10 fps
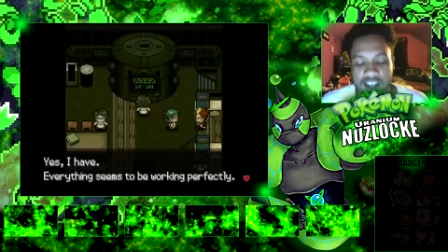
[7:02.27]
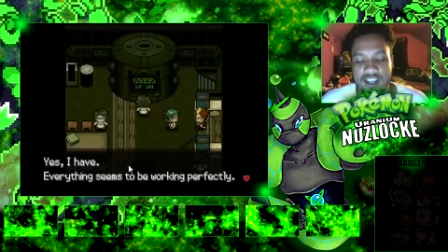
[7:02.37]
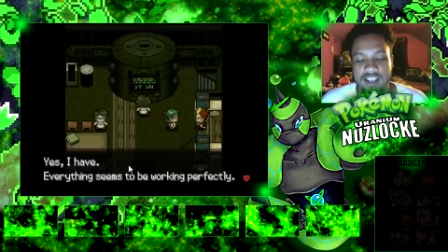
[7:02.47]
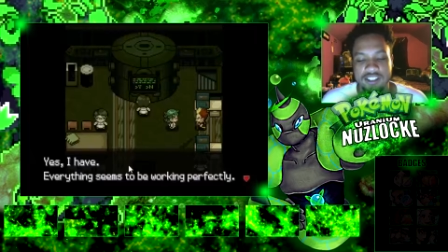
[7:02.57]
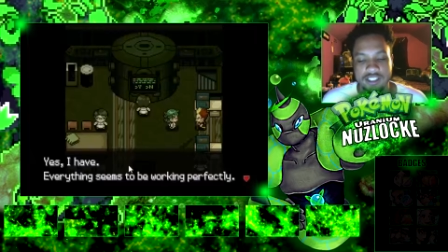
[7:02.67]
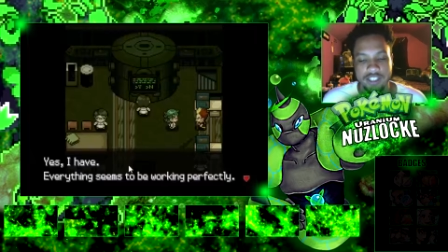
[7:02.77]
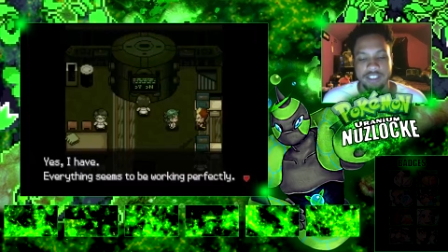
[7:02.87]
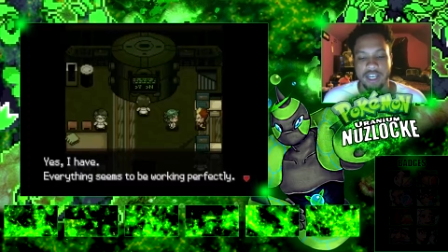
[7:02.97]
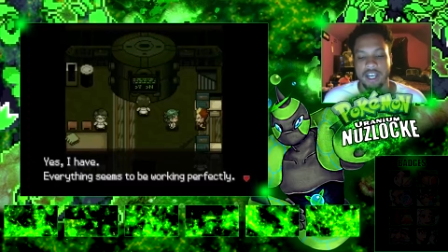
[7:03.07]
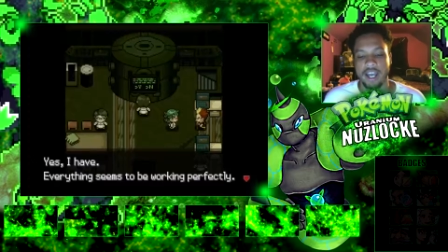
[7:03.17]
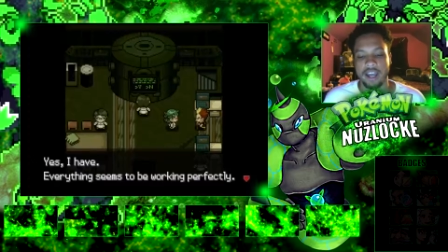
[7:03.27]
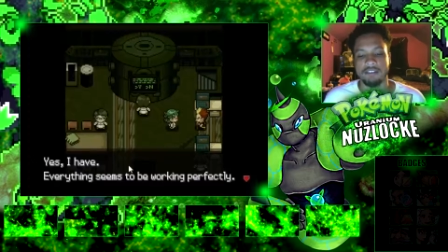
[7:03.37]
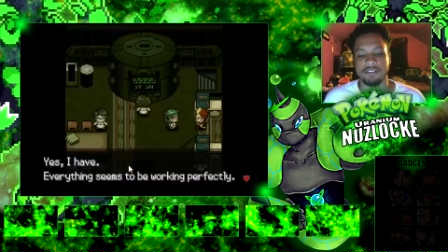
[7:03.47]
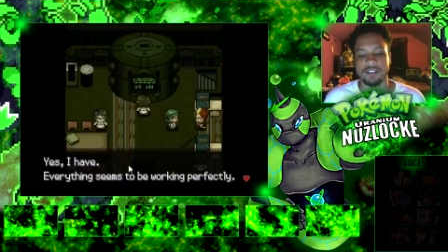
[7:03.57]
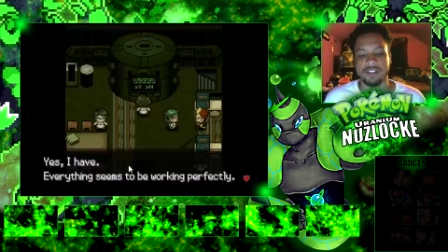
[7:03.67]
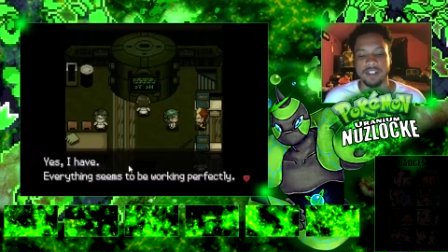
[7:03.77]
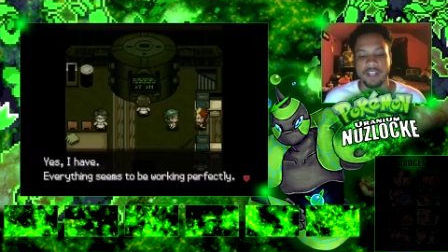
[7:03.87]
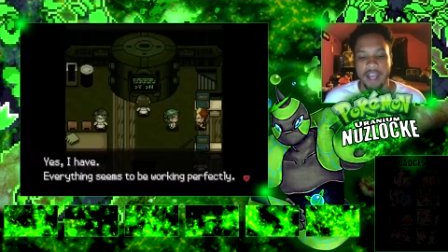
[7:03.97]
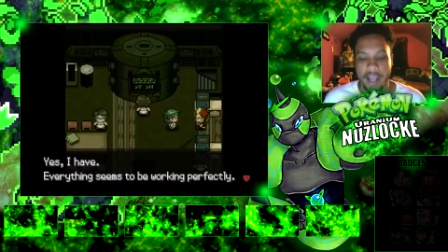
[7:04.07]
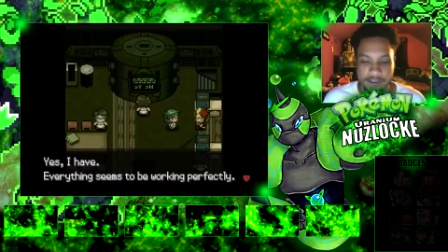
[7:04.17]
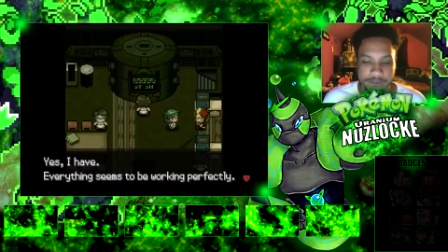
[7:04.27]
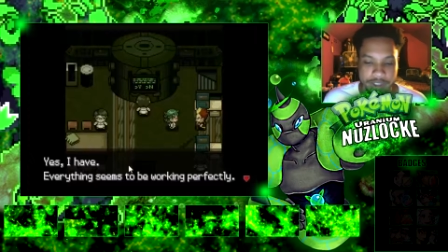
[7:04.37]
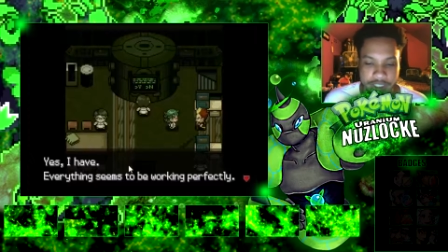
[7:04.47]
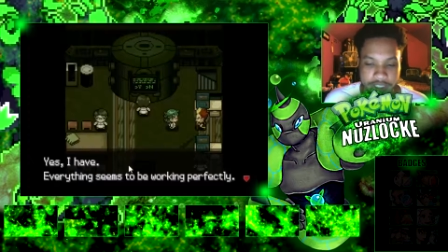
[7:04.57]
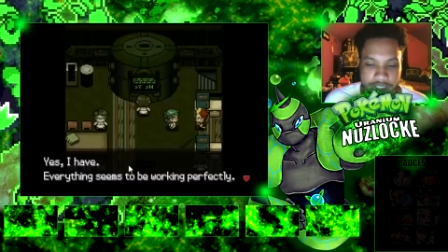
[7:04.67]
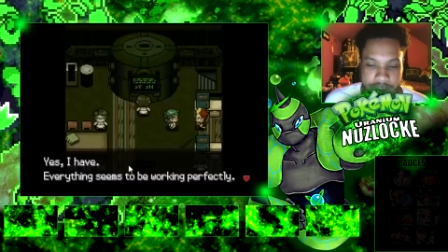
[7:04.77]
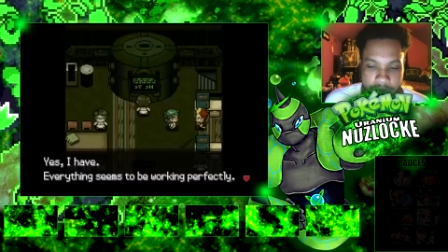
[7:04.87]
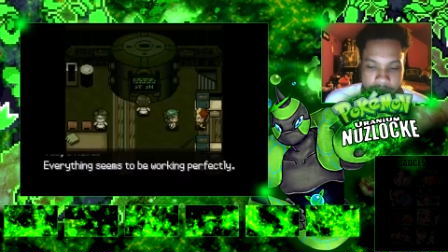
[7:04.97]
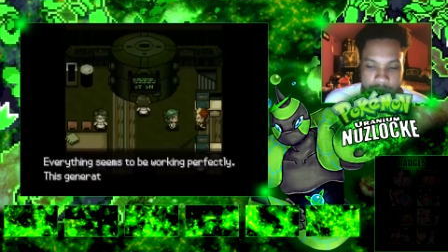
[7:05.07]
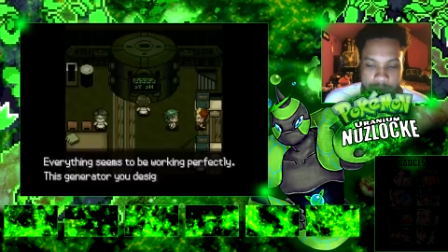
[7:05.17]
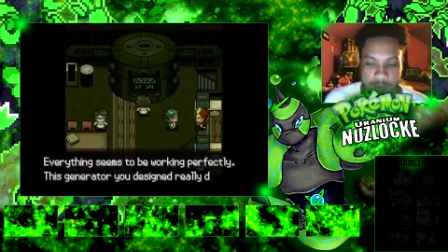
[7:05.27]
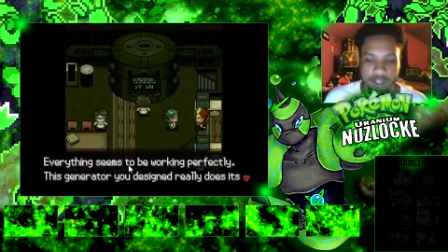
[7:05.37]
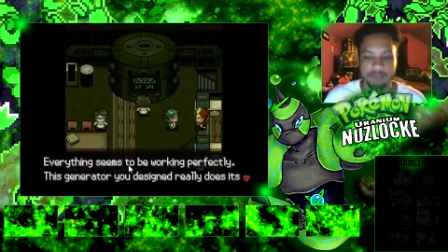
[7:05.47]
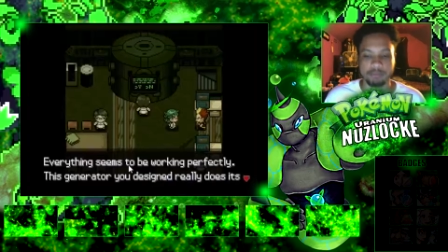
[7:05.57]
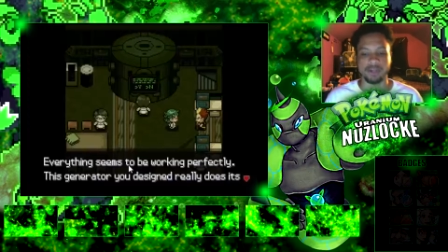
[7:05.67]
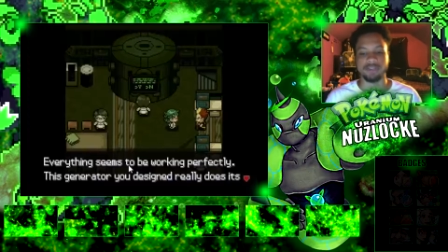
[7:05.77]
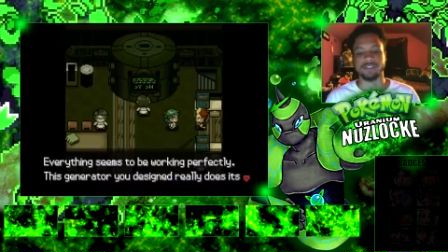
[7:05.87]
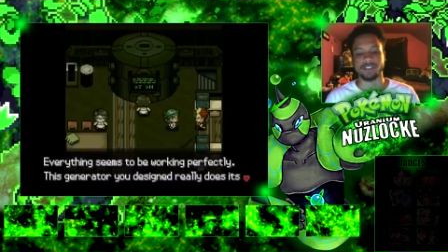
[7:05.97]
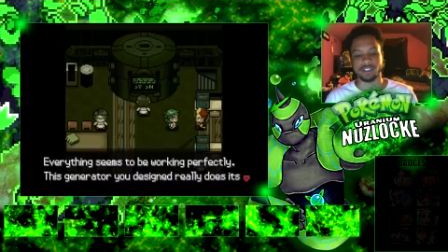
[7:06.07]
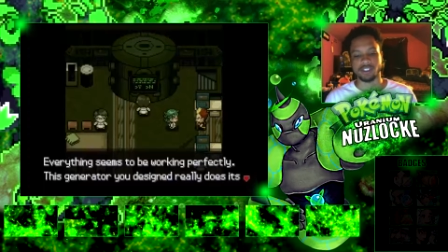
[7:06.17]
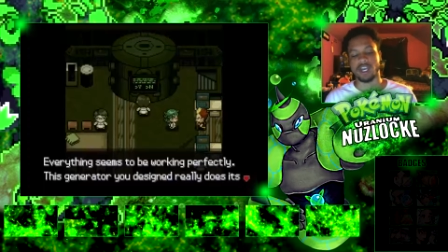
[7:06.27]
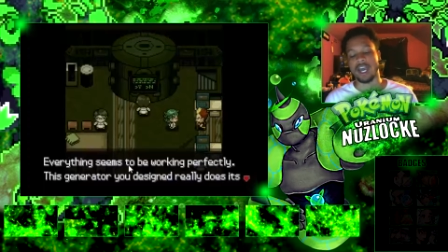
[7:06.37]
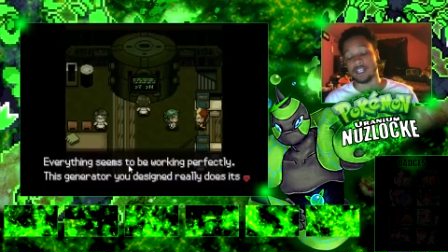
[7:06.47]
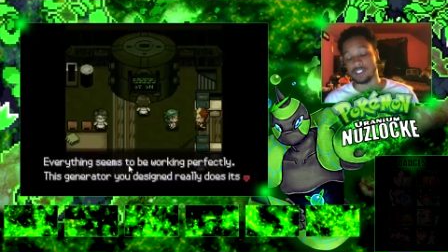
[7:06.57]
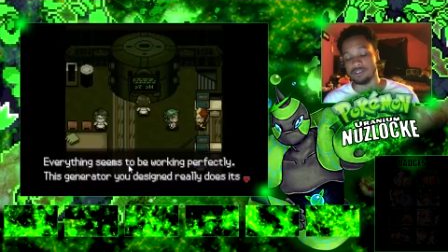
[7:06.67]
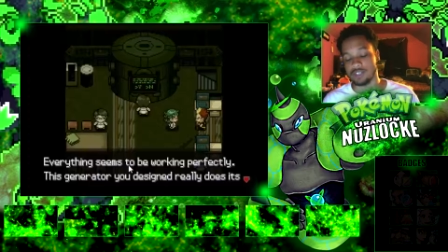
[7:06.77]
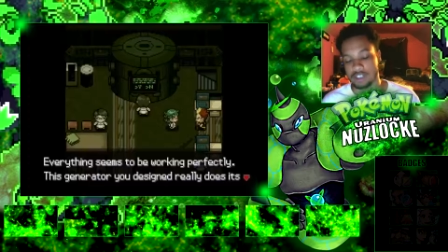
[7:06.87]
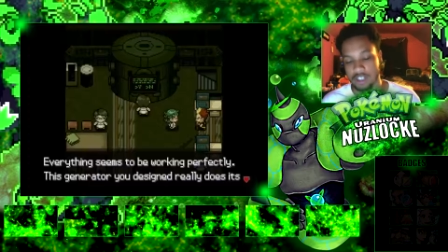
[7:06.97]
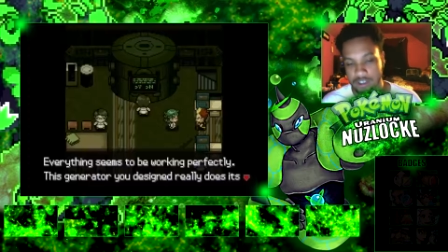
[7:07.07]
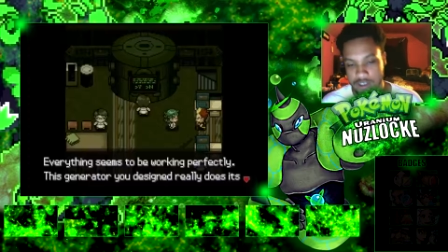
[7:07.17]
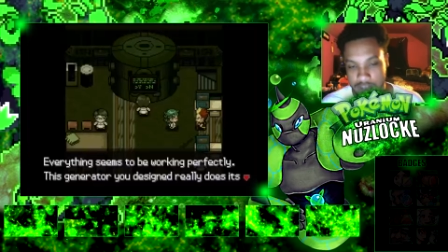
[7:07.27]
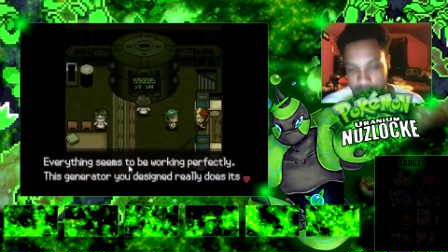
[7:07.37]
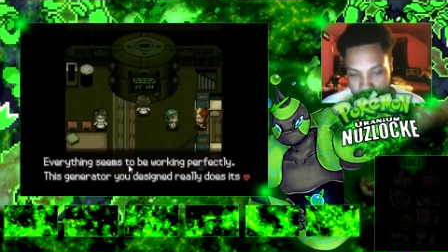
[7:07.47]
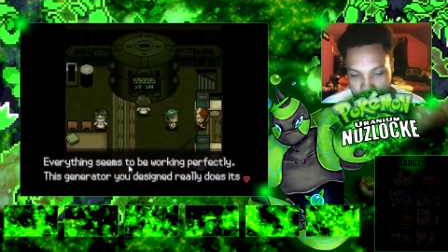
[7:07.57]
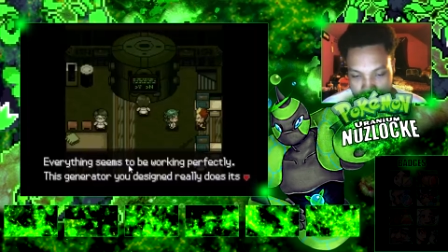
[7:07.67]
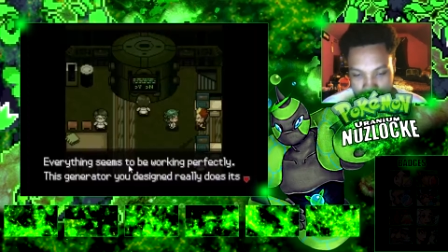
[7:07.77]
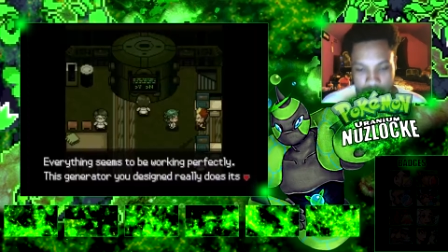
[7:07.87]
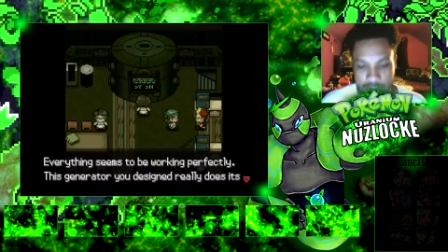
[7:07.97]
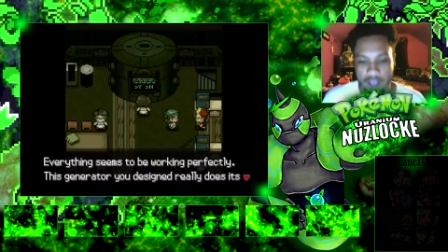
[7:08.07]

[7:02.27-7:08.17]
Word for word: Yes, I have. Everything seems to be working perfectly. As you can tell, this is Cameron's work.